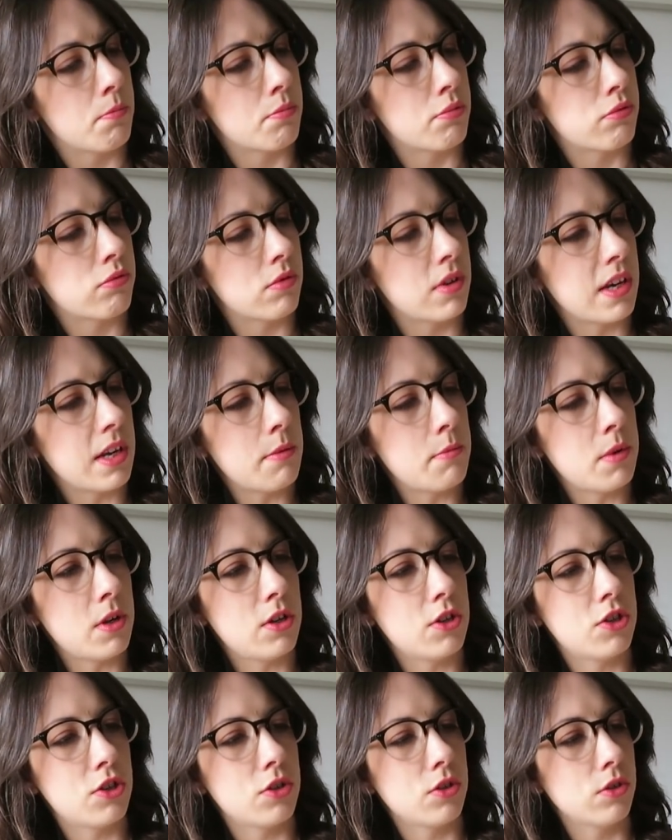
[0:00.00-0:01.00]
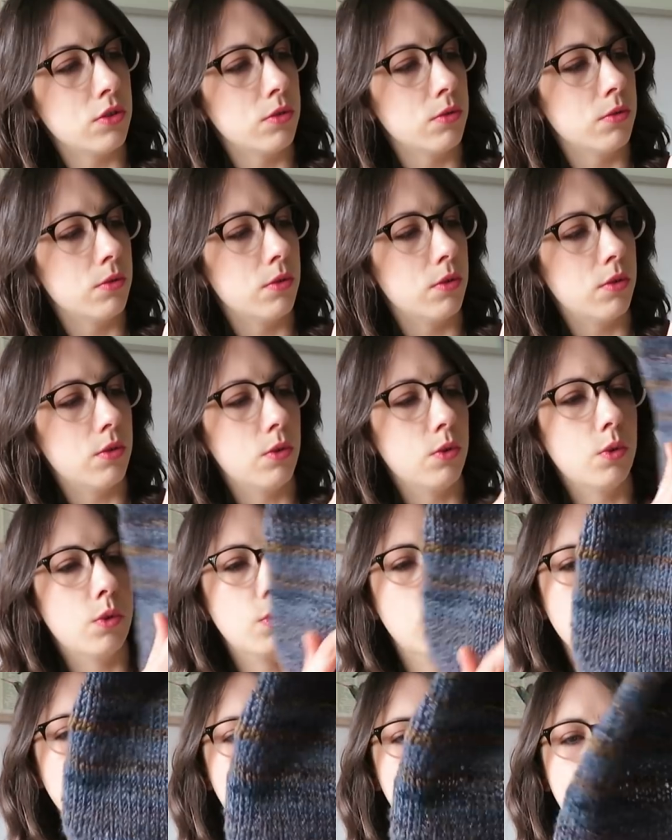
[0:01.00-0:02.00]
pretty much
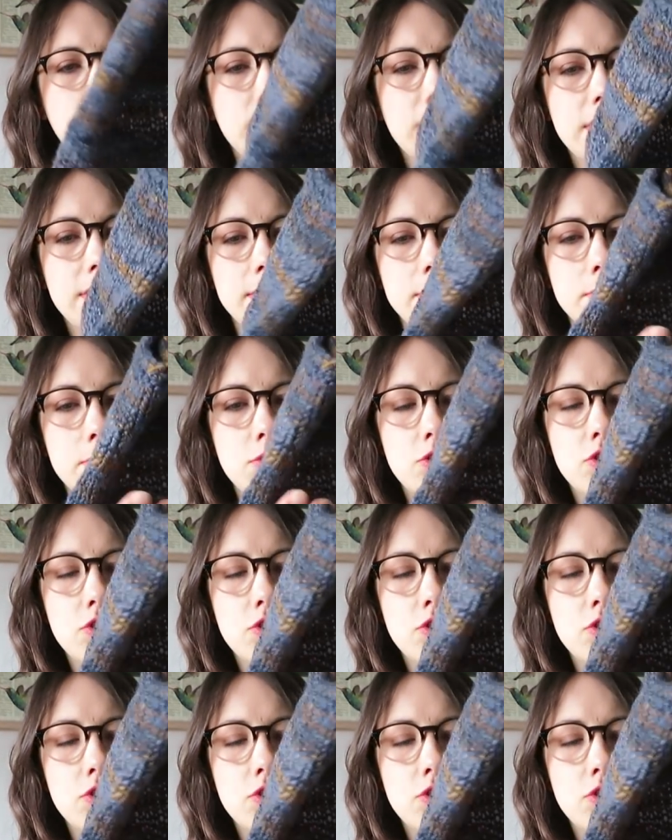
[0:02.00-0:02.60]
all of this